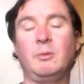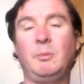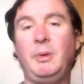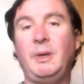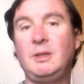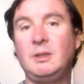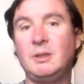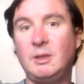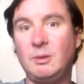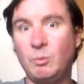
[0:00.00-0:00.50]
your
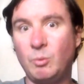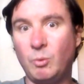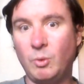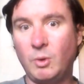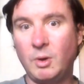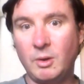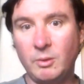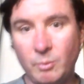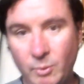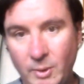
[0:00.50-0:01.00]
opinion in
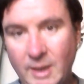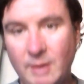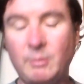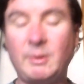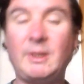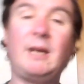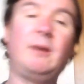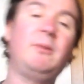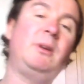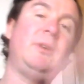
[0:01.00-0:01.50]
one way
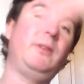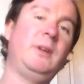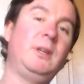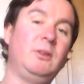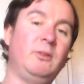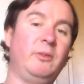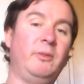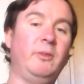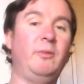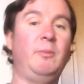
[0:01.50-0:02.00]
without
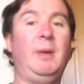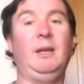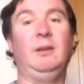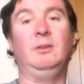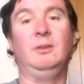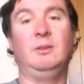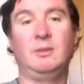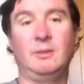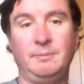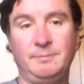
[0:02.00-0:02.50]
giving enough of
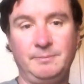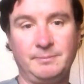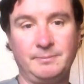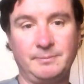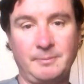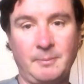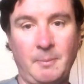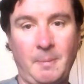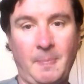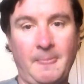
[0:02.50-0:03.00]
balance.
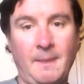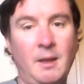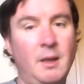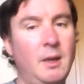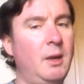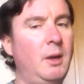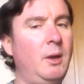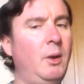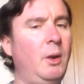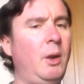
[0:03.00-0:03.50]

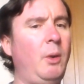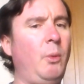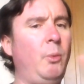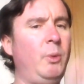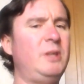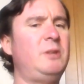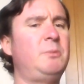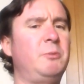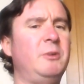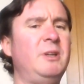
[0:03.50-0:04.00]

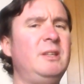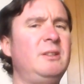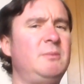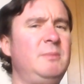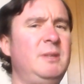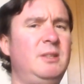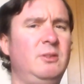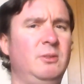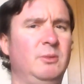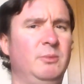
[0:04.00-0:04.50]
Which
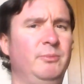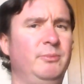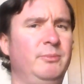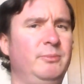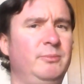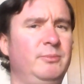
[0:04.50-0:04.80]
brings me to